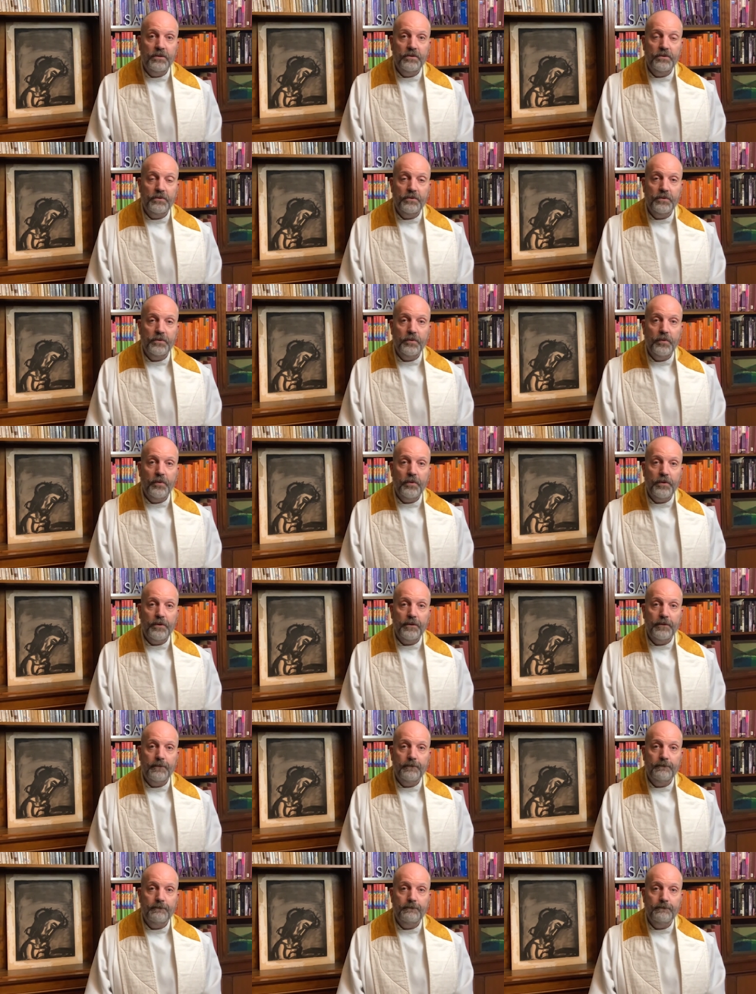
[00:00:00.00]
truth.
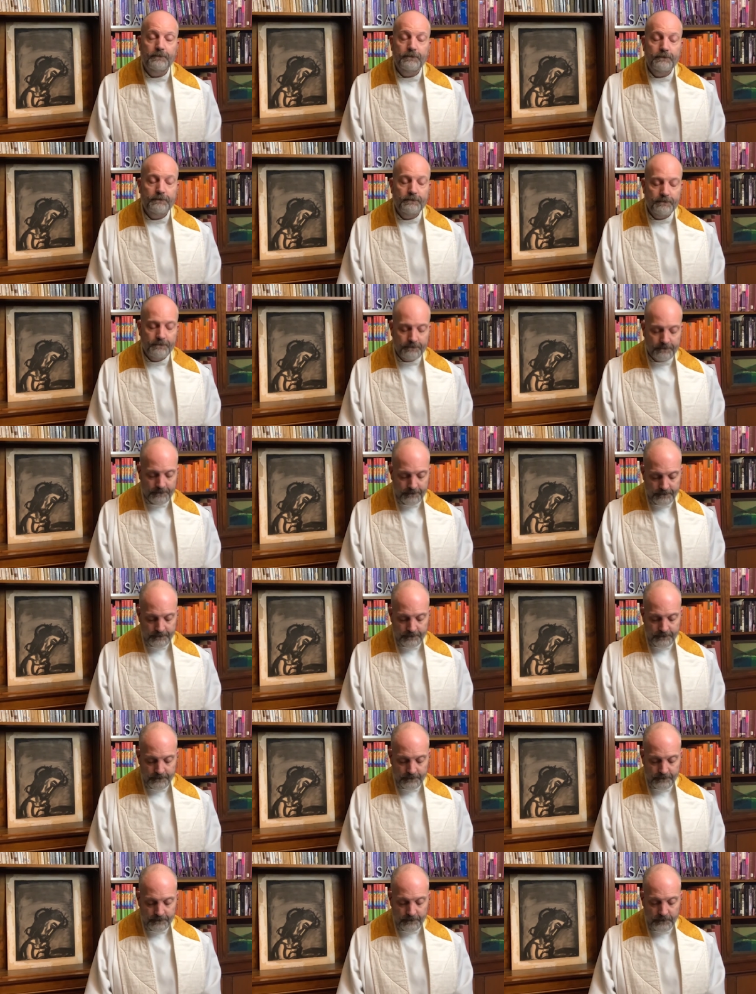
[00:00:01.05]

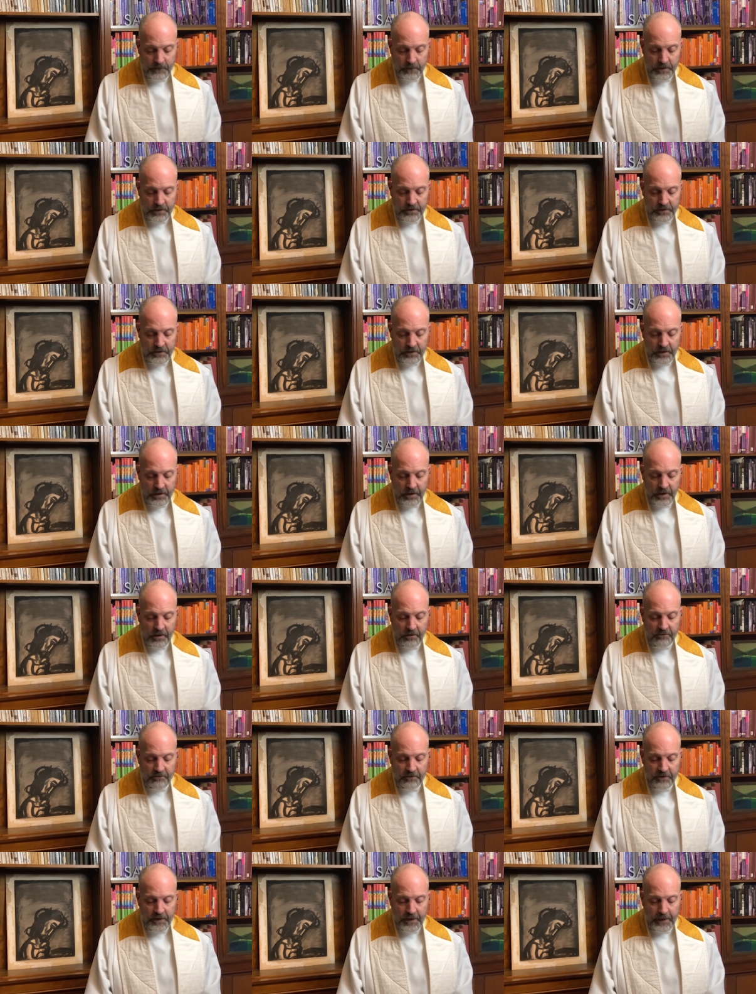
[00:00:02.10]
Listen
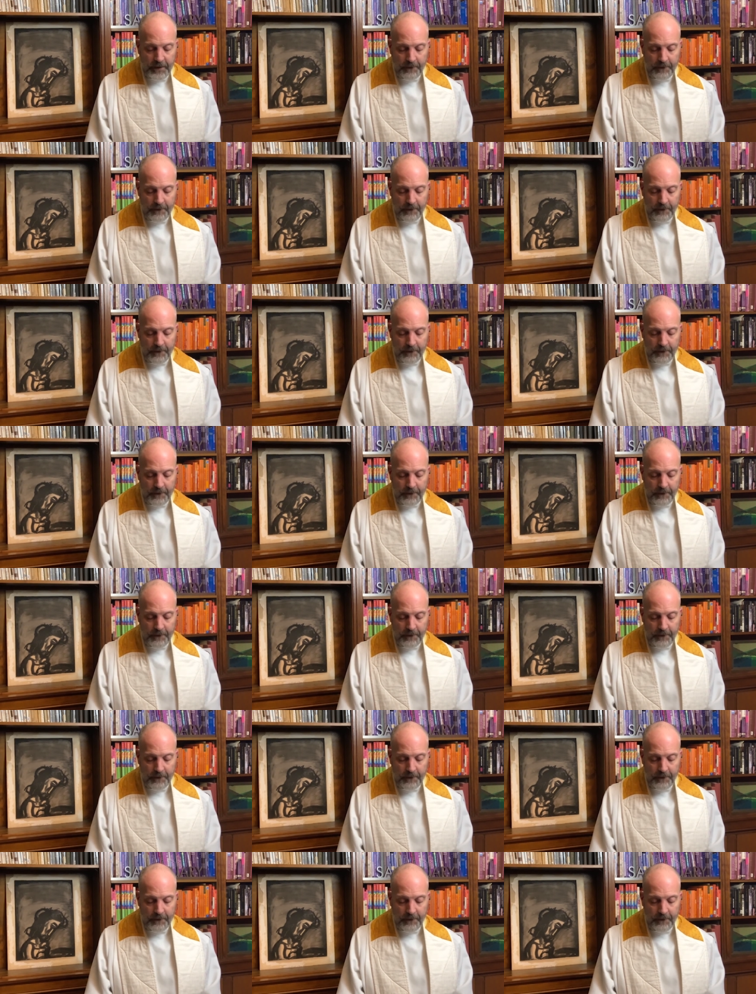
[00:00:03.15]
carefully.